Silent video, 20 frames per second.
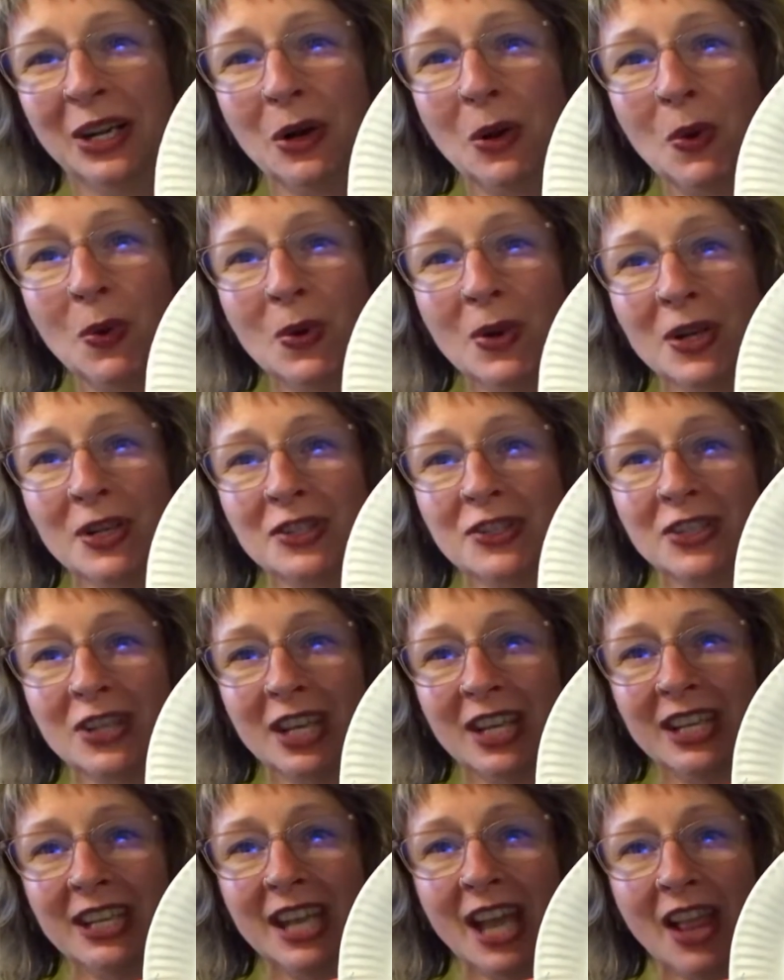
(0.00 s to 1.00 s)
Orange,
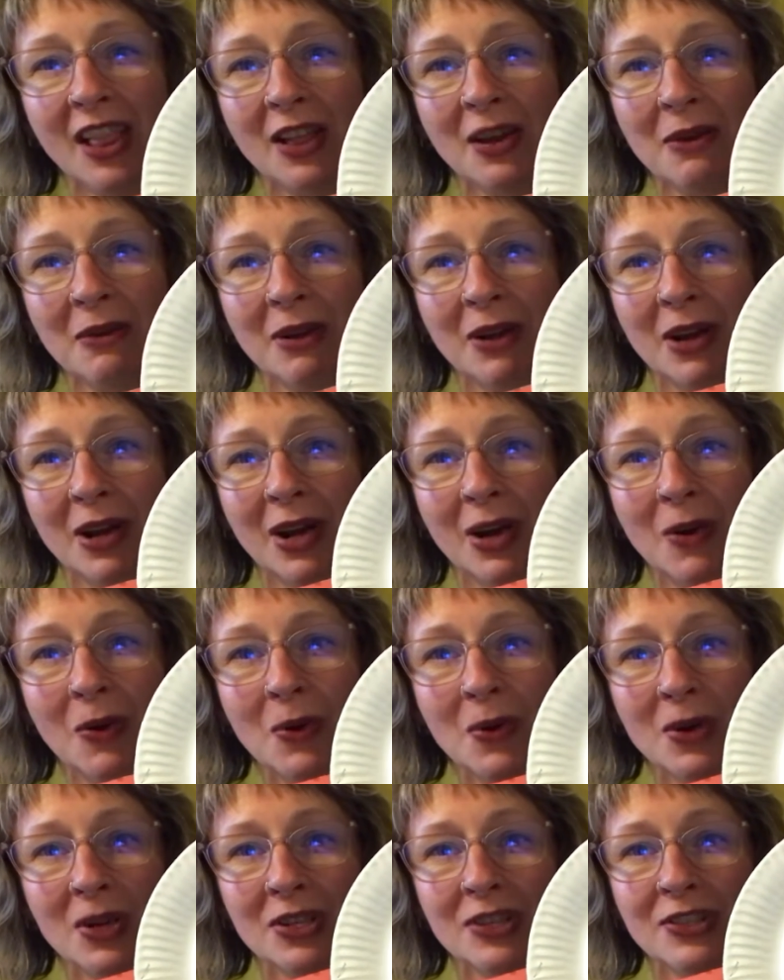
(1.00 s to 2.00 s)
yellow,
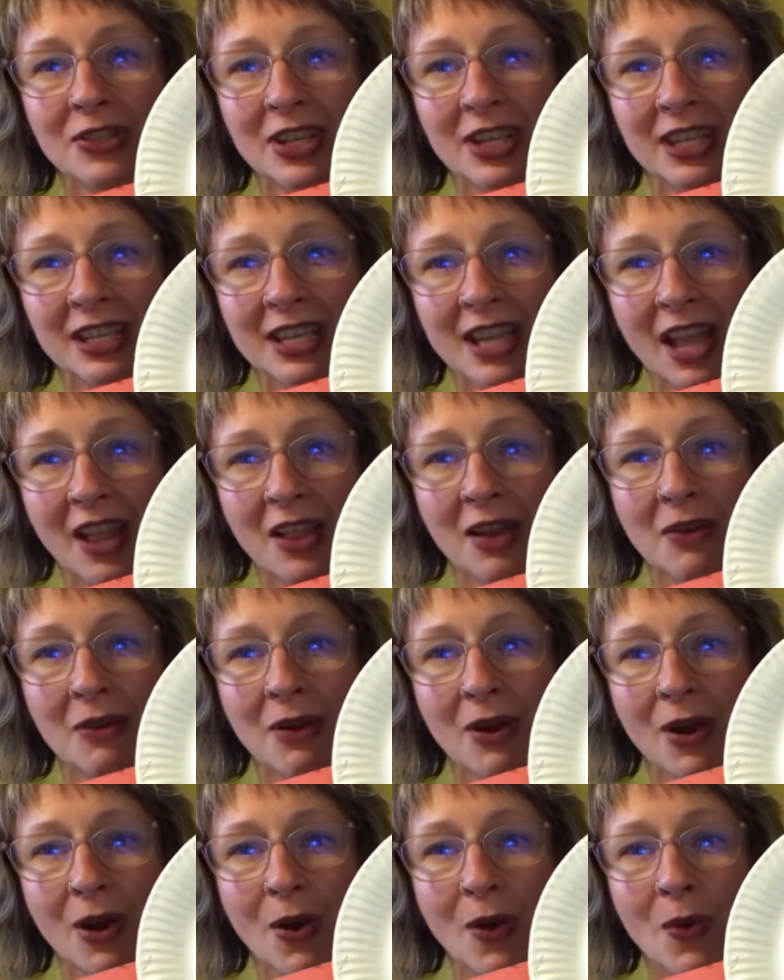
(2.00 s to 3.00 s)
orange, yellow,
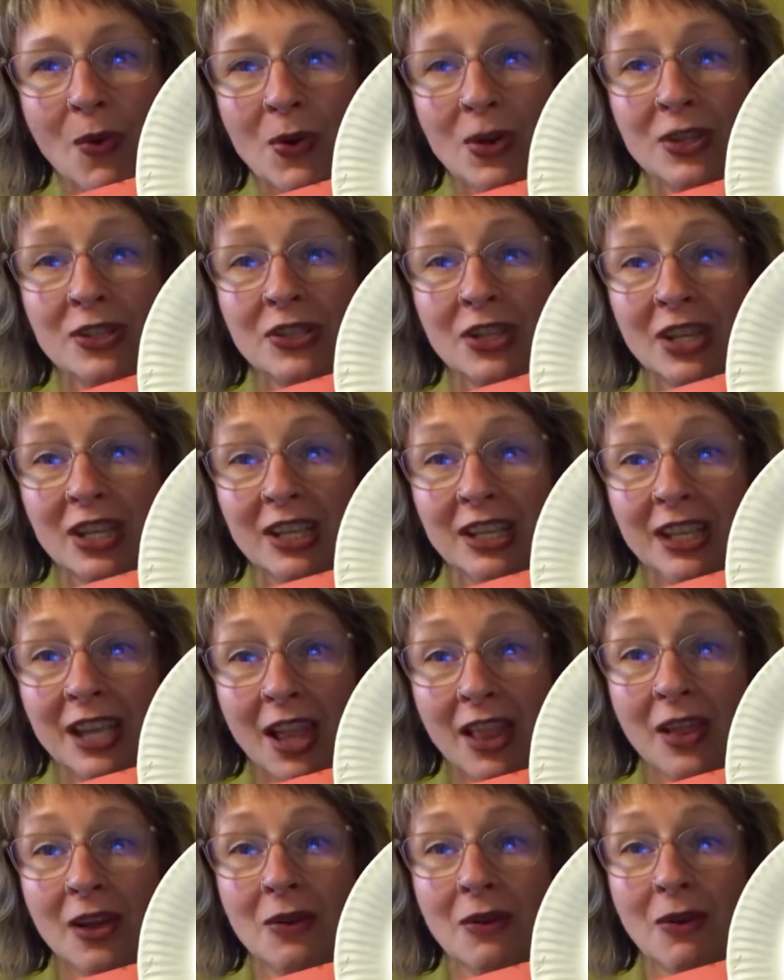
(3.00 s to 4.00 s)
orange,
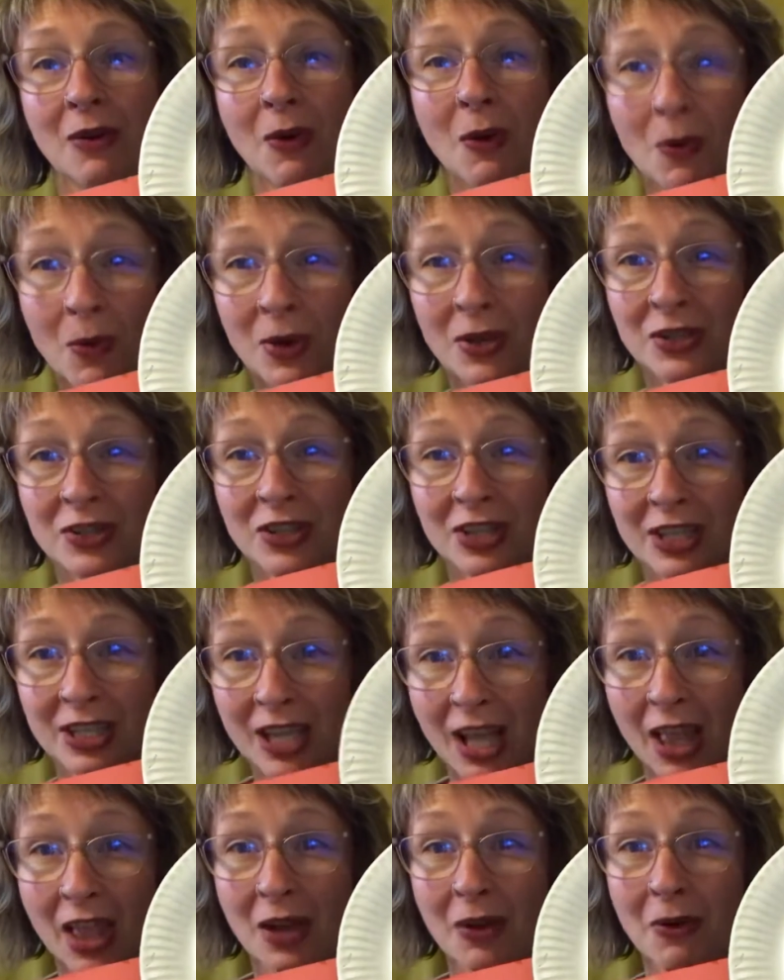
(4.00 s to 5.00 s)
yellow, orange,
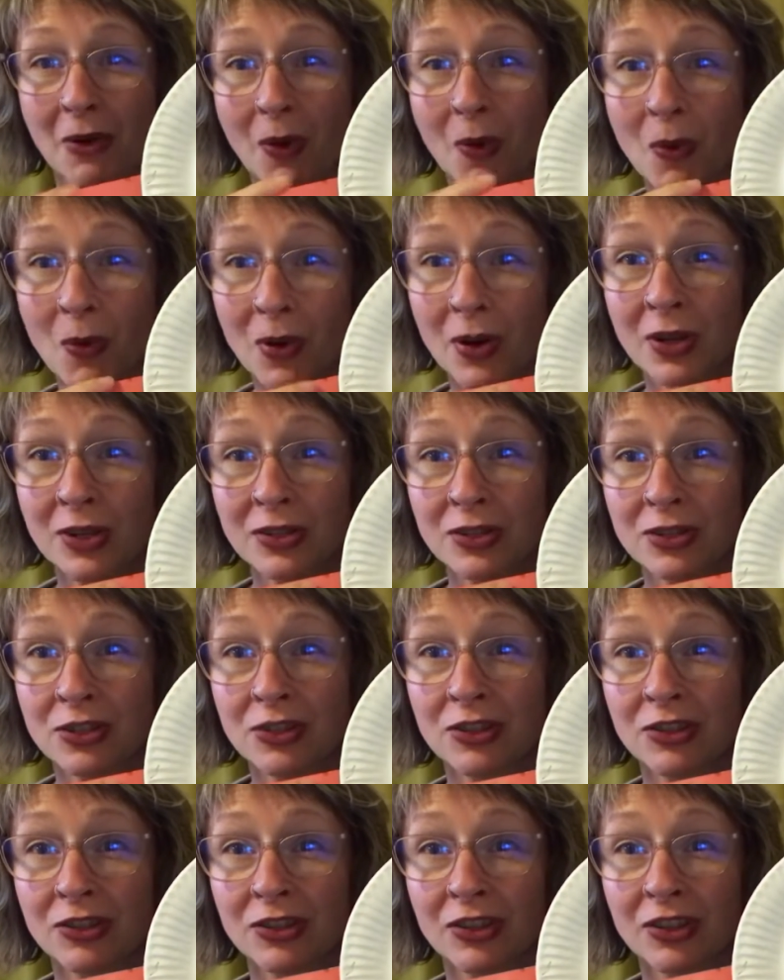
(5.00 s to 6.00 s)
yellow, orange.